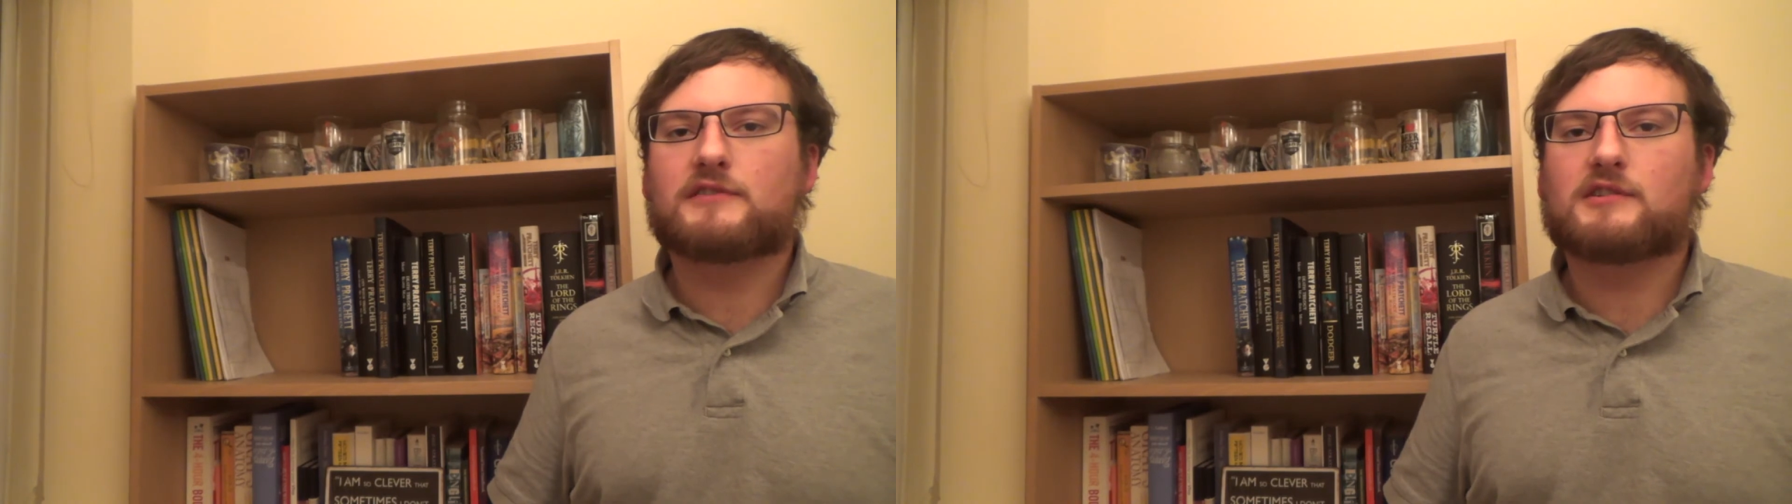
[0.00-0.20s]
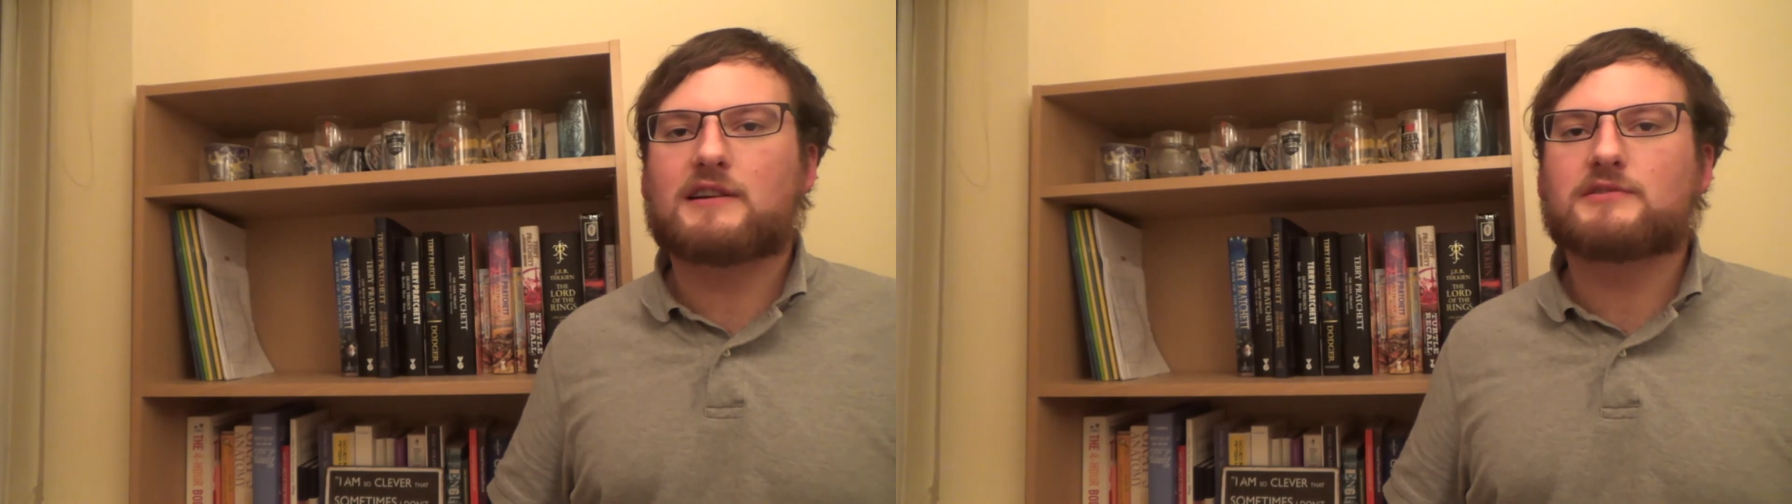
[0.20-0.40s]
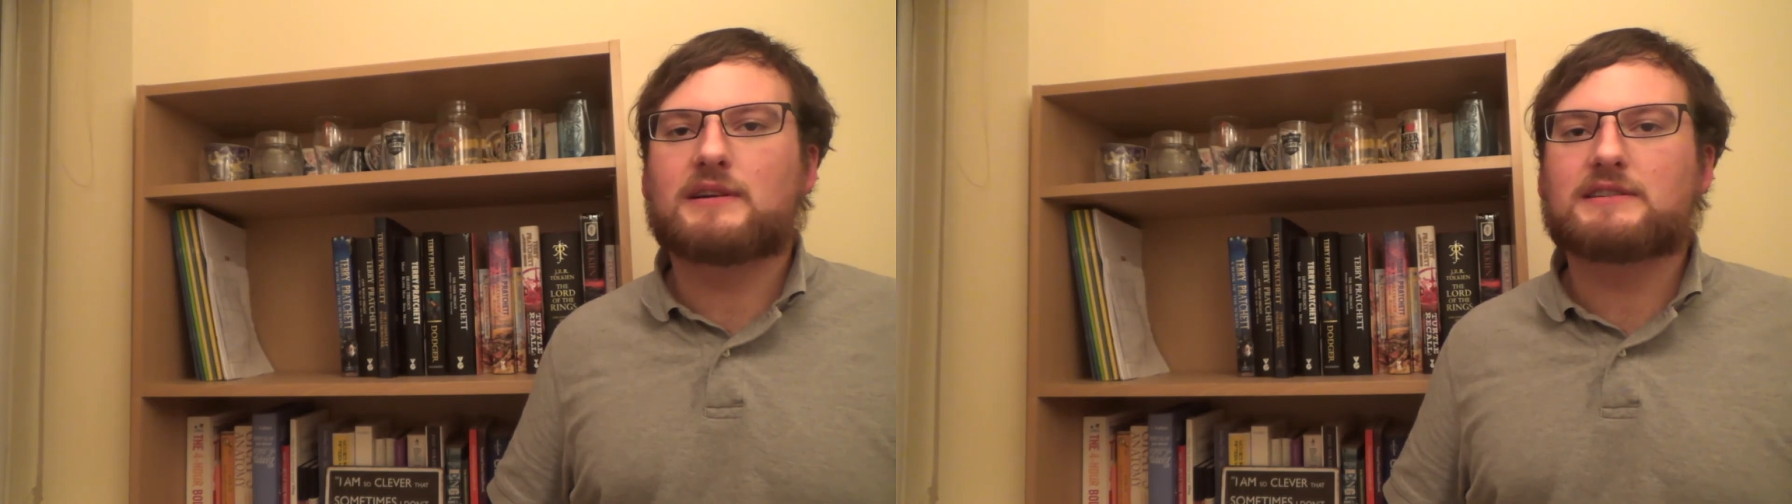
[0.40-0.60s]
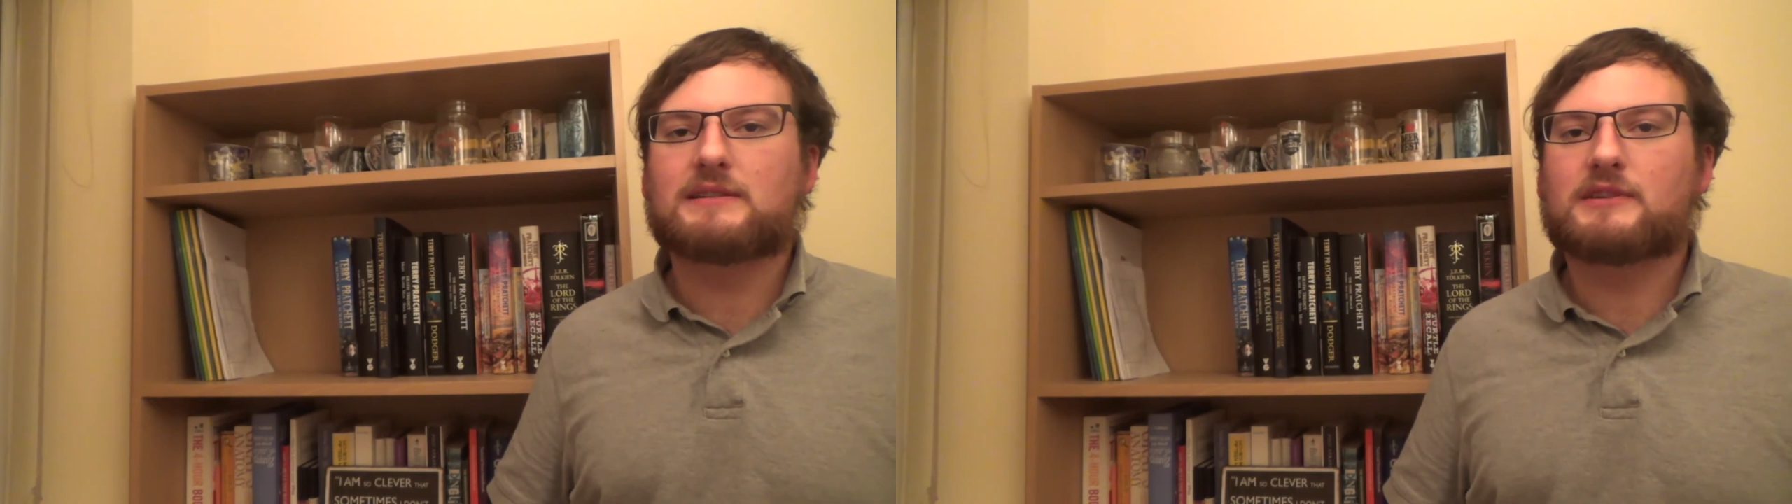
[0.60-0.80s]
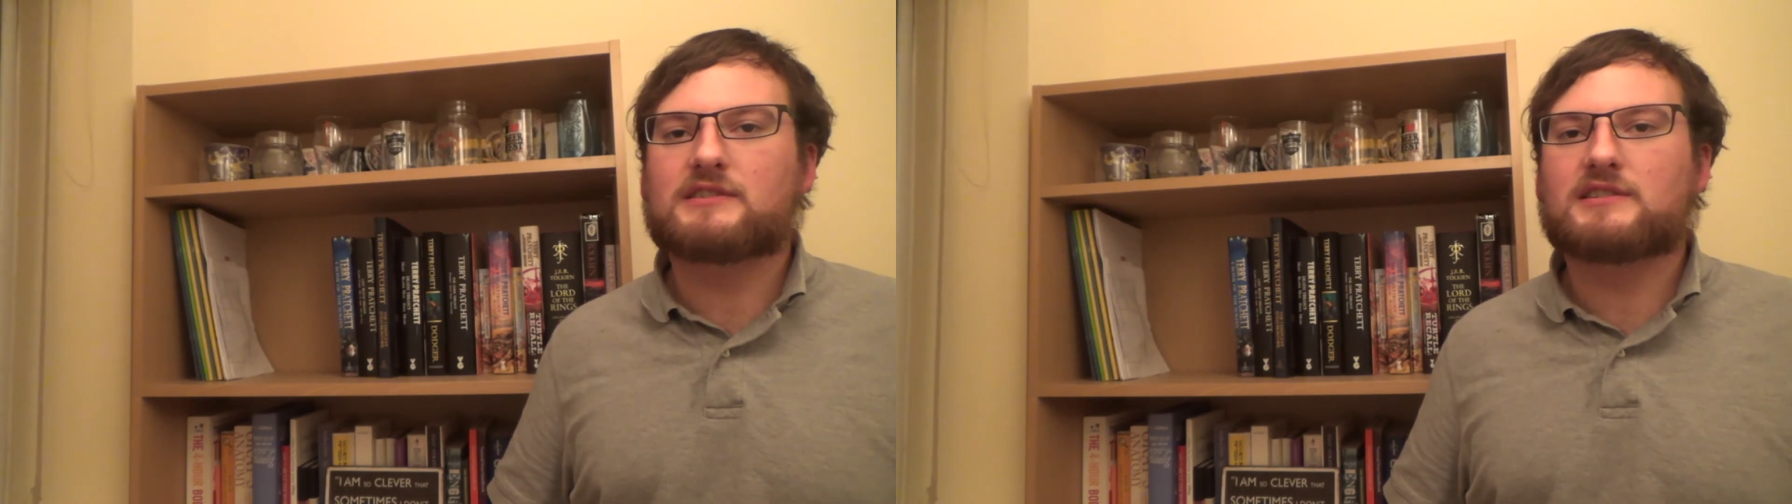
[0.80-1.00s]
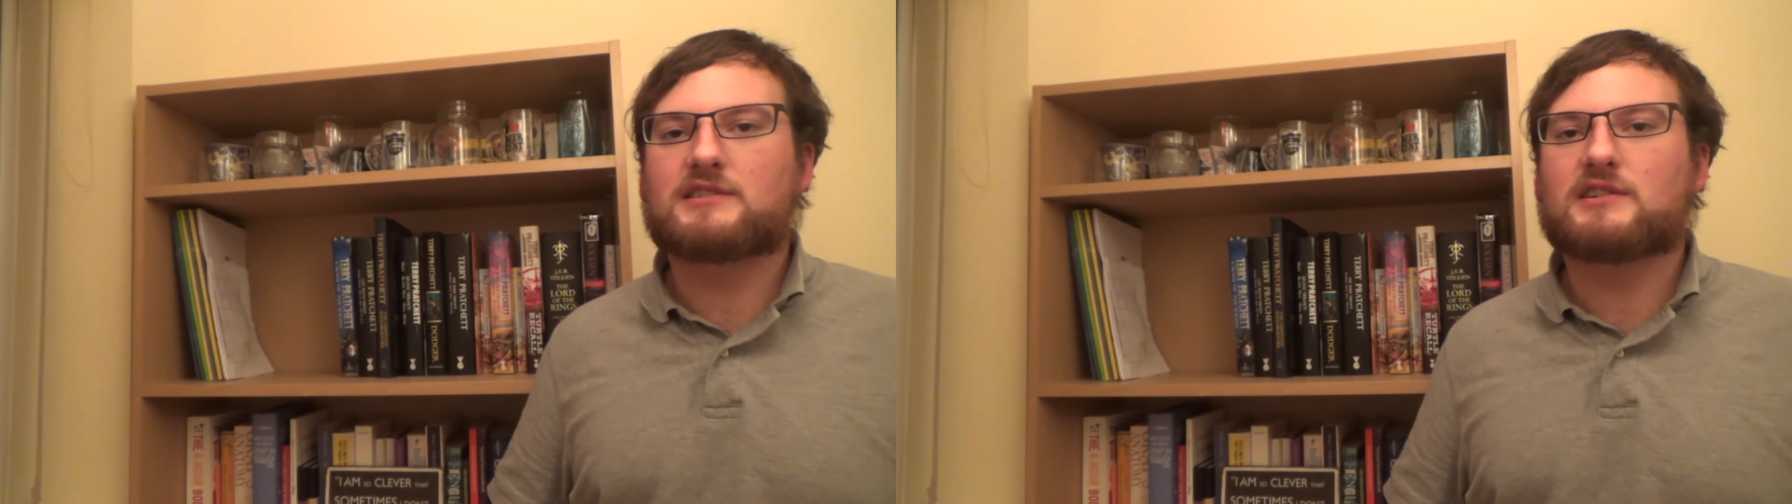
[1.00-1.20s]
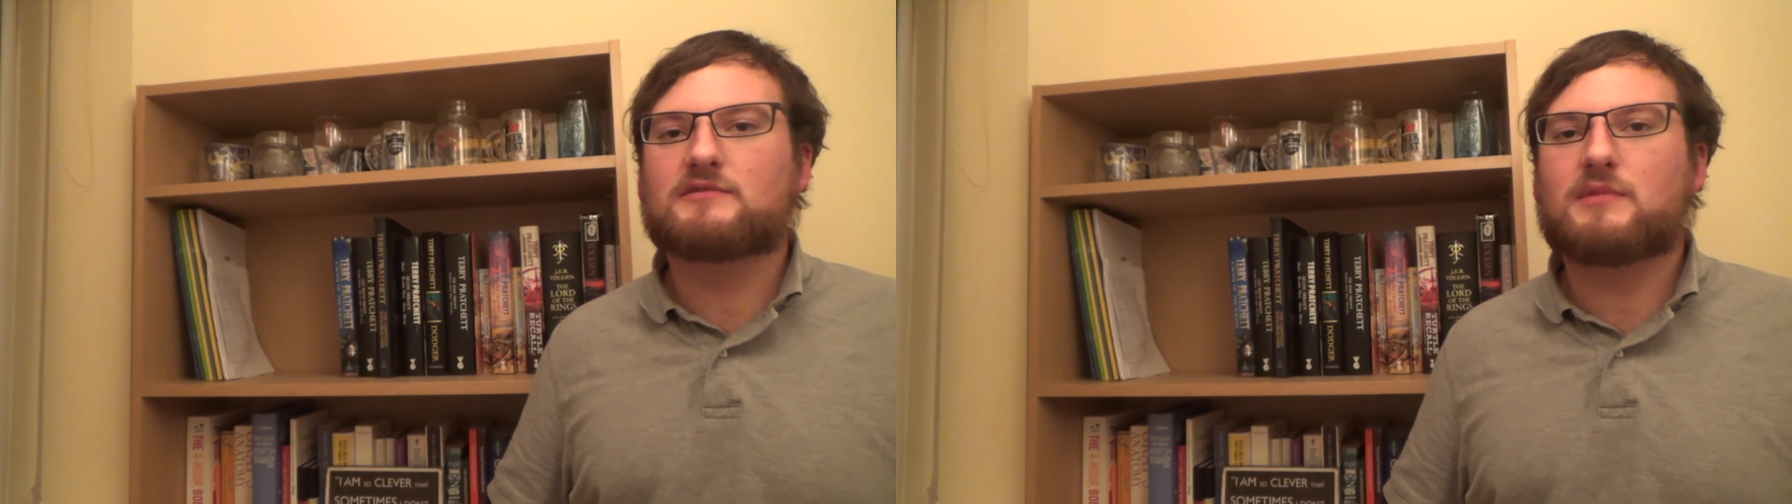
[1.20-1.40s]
graduating because I started